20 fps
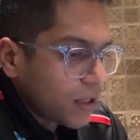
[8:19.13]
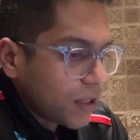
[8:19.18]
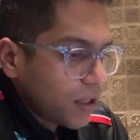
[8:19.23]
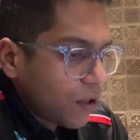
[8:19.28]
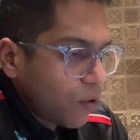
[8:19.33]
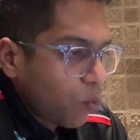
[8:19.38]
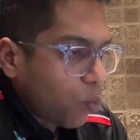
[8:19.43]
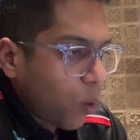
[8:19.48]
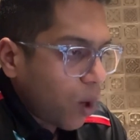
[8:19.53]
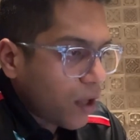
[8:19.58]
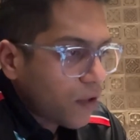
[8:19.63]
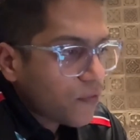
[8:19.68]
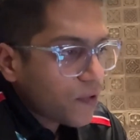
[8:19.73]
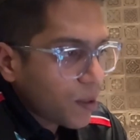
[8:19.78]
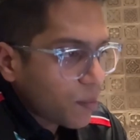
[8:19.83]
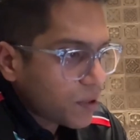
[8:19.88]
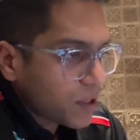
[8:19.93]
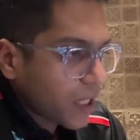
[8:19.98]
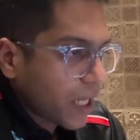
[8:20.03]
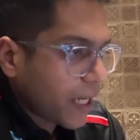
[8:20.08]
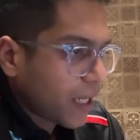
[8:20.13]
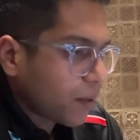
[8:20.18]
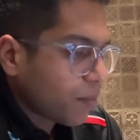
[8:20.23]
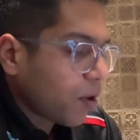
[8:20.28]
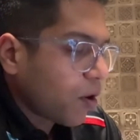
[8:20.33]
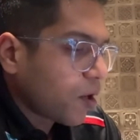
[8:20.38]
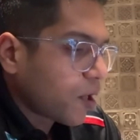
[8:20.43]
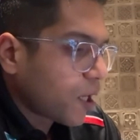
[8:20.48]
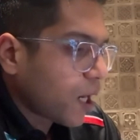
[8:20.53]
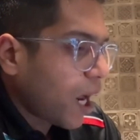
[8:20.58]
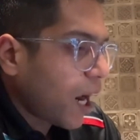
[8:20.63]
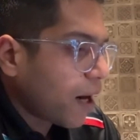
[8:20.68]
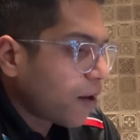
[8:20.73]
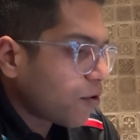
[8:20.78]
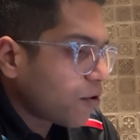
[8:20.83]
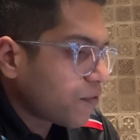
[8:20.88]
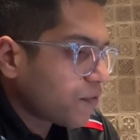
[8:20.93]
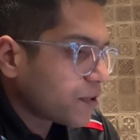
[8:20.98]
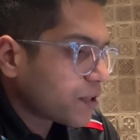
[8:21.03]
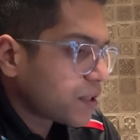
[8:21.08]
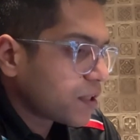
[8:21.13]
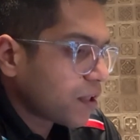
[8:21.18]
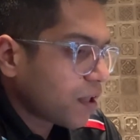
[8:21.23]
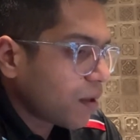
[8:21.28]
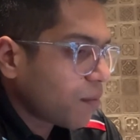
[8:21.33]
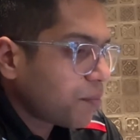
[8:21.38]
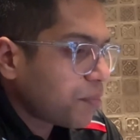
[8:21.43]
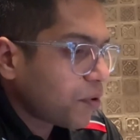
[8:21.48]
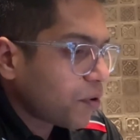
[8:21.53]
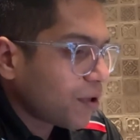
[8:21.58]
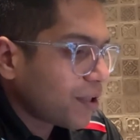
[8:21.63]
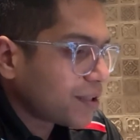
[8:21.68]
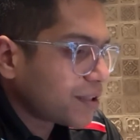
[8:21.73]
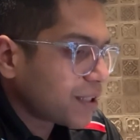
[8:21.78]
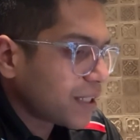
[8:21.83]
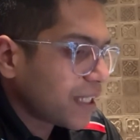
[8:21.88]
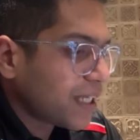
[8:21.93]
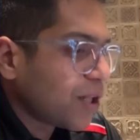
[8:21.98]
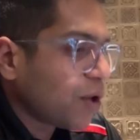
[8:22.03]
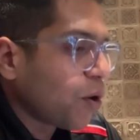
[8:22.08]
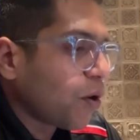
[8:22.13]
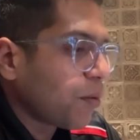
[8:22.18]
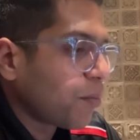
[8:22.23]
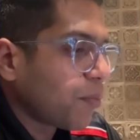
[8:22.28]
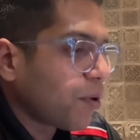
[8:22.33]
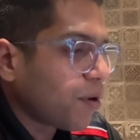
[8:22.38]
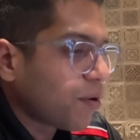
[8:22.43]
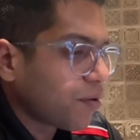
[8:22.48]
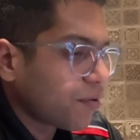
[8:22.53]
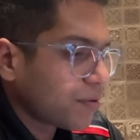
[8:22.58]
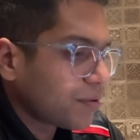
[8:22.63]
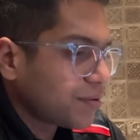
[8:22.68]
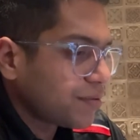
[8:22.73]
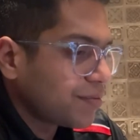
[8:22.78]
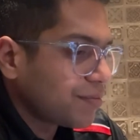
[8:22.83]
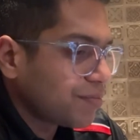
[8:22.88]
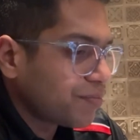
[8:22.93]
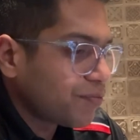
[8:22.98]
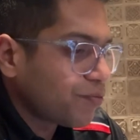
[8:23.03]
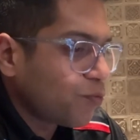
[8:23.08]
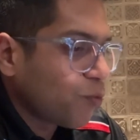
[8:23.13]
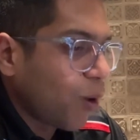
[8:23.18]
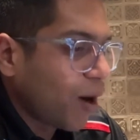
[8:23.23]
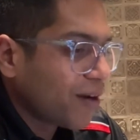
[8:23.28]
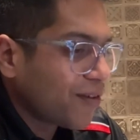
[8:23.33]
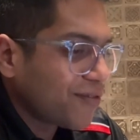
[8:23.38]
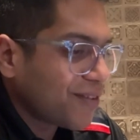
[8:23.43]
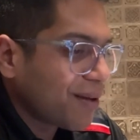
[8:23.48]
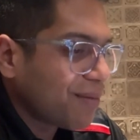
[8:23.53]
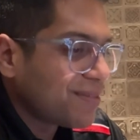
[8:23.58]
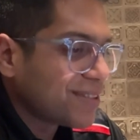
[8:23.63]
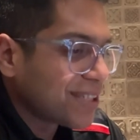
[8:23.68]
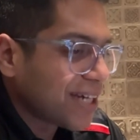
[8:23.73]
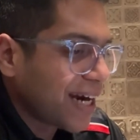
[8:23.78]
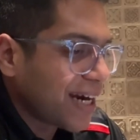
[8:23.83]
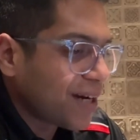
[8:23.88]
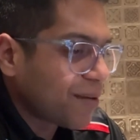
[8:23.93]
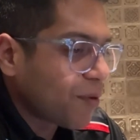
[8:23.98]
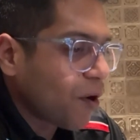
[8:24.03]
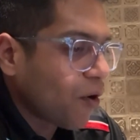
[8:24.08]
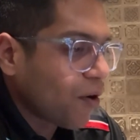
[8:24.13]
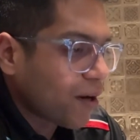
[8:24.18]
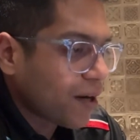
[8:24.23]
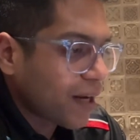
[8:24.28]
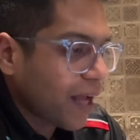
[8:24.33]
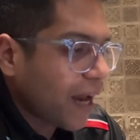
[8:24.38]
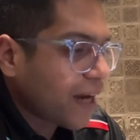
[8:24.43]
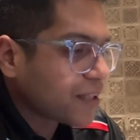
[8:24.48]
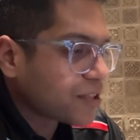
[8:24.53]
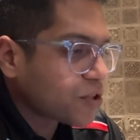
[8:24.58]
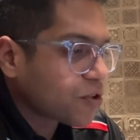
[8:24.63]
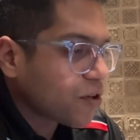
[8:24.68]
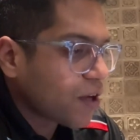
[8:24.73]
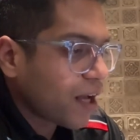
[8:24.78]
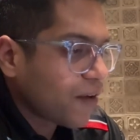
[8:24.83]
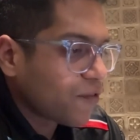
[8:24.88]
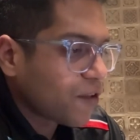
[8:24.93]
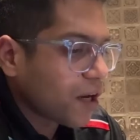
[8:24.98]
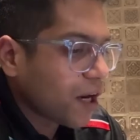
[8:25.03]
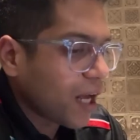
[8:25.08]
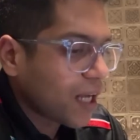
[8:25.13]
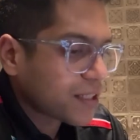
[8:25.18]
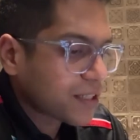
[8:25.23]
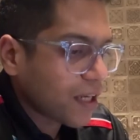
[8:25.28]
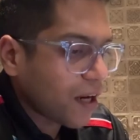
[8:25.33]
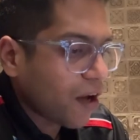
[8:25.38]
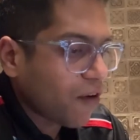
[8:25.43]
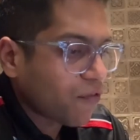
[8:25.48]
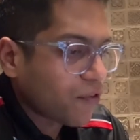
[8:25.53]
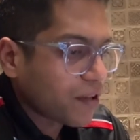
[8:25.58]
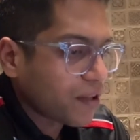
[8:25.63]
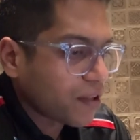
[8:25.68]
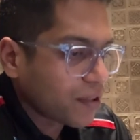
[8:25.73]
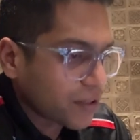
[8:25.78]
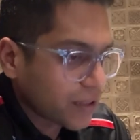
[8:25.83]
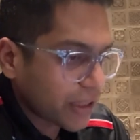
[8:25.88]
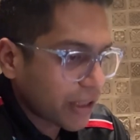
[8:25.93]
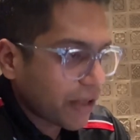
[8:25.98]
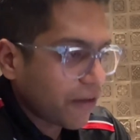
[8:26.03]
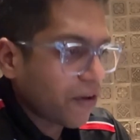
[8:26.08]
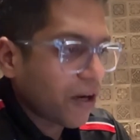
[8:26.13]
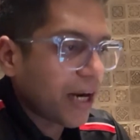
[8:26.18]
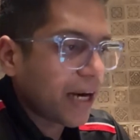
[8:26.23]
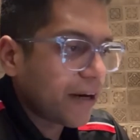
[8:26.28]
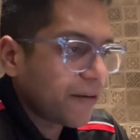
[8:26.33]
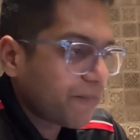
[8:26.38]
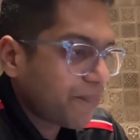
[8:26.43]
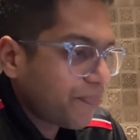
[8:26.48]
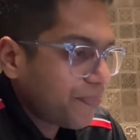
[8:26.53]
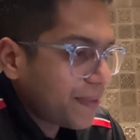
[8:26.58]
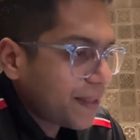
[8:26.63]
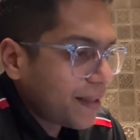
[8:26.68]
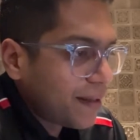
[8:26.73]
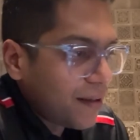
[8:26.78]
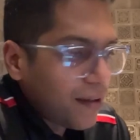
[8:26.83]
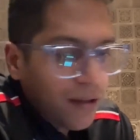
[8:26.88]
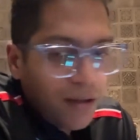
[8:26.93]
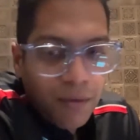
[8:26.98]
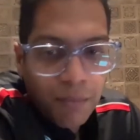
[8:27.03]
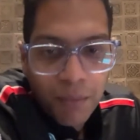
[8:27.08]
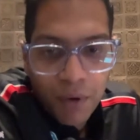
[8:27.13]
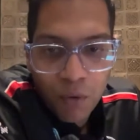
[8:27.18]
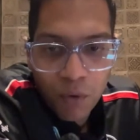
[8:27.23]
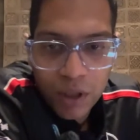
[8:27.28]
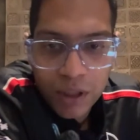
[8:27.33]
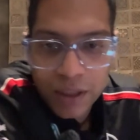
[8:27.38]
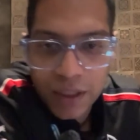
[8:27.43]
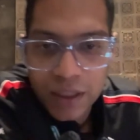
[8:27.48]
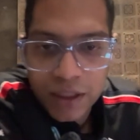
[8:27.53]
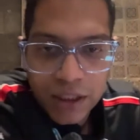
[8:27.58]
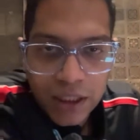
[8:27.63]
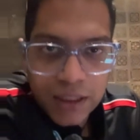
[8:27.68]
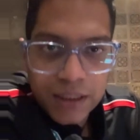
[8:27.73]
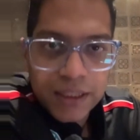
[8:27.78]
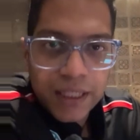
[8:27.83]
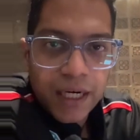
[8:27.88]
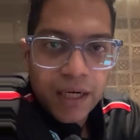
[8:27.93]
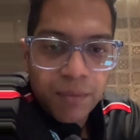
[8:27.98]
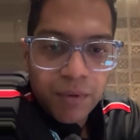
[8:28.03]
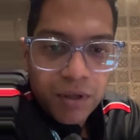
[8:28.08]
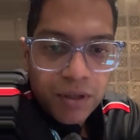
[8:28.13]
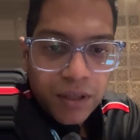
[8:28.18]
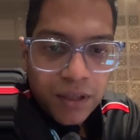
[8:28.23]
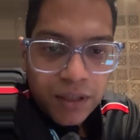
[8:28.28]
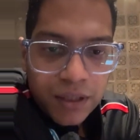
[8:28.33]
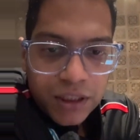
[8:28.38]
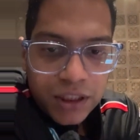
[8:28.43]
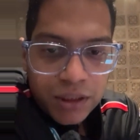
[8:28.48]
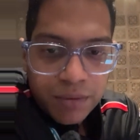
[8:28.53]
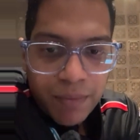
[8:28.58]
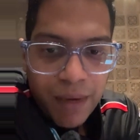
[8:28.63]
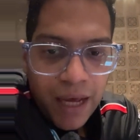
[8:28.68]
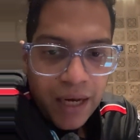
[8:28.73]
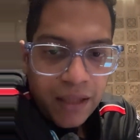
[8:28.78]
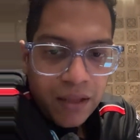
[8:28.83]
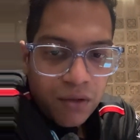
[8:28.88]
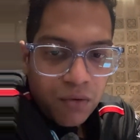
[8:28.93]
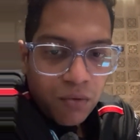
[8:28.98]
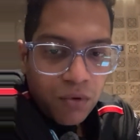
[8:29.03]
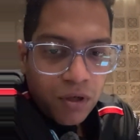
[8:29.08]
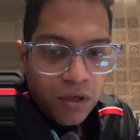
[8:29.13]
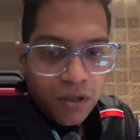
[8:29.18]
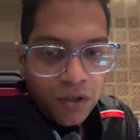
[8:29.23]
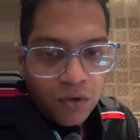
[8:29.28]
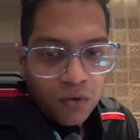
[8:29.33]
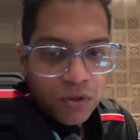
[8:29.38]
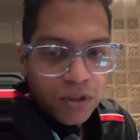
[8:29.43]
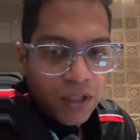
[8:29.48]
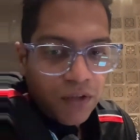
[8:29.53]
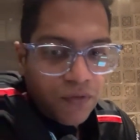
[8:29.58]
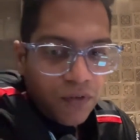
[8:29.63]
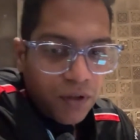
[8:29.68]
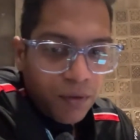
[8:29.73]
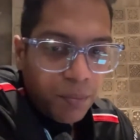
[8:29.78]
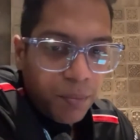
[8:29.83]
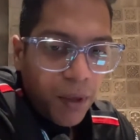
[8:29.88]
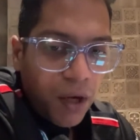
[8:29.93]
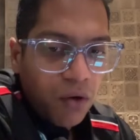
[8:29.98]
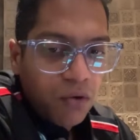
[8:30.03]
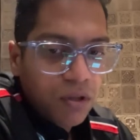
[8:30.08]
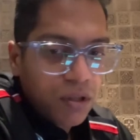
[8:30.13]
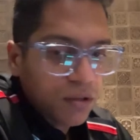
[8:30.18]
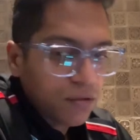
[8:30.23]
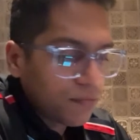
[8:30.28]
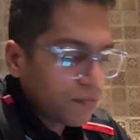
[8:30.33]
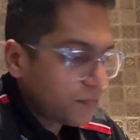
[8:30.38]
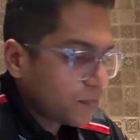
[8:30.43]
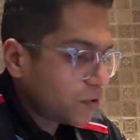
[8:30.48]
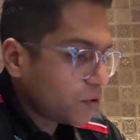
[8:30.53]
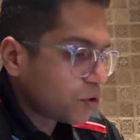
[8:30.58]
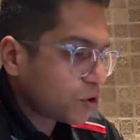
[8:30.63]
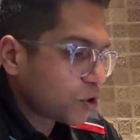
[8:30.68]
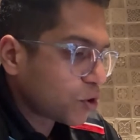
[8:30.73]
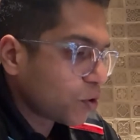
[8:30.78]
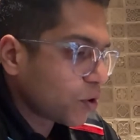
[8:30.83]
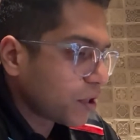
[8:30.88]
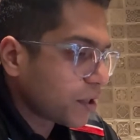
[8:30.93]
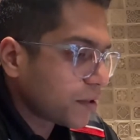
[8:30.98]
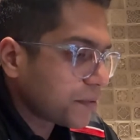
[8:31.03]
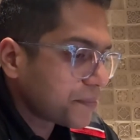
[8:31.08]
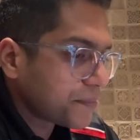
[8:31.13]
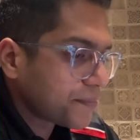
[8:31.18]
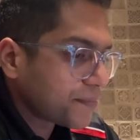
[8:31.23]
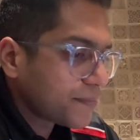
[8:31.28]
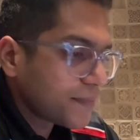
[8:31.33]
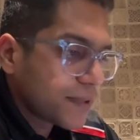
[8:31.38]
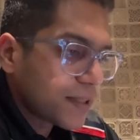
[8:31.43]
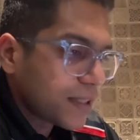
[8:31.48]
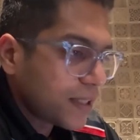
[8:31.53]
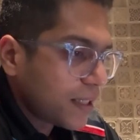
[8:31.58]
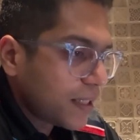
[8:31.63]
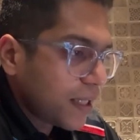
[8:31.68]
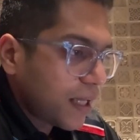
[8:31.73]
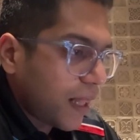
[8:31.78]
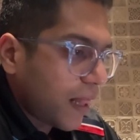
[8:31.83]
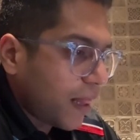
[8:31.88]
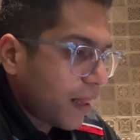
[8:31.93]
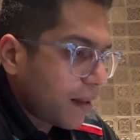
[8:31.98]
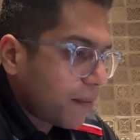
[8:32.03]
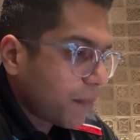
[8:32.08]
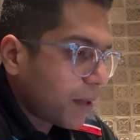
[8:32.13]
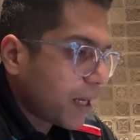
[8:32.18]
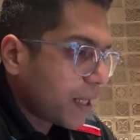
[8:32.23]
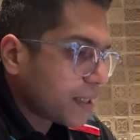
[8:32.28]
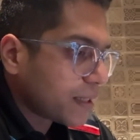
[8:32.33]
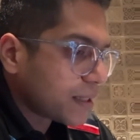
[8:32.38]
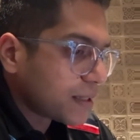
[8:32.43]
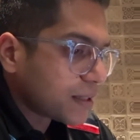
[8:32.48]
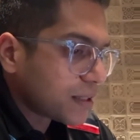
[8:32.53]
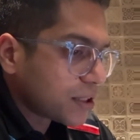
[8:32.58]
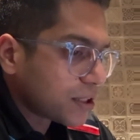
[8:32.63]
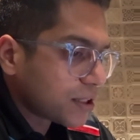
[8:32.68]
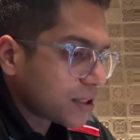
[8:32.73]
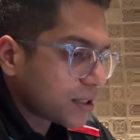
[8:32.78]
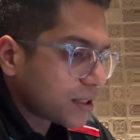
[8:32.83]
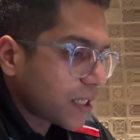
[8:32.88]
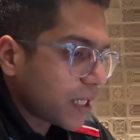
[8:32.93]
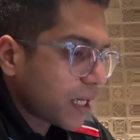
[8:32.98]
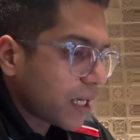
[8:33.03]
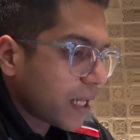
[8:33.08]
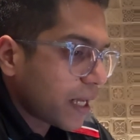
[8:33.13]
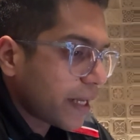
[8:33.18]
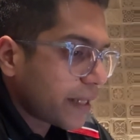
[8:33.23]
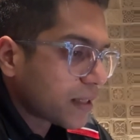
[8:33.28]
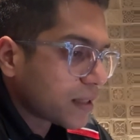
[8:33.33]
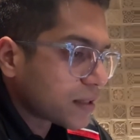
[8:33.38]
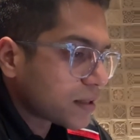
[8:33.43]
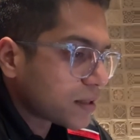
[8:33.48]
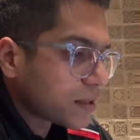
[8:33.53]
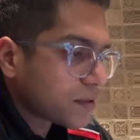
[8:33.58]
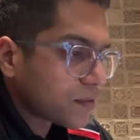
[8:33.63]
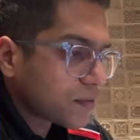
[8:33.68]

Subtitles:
One of them is right about it. I don't know if it's Trump or it's Elon, but one of them is right about it and is going to have the last laugh in this, right? But what Deekshant said about the richest man in the world goes after power, new story. Man, this is just hilarious.